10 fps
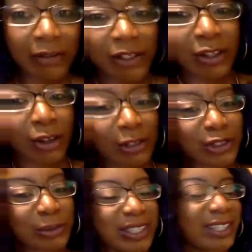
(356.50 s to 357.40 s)
to the altar
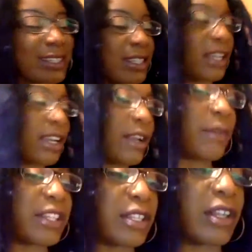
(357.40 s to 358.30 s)
because
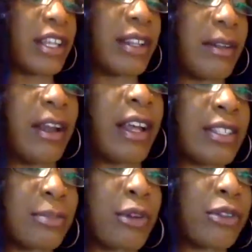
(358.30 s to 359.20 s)
it's as
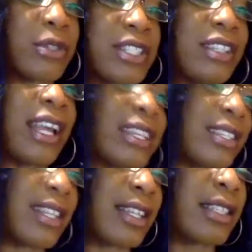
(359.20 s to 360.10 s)
Brother Kristen Lighten
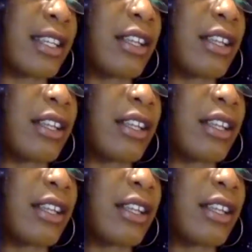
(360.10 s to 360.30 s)
says,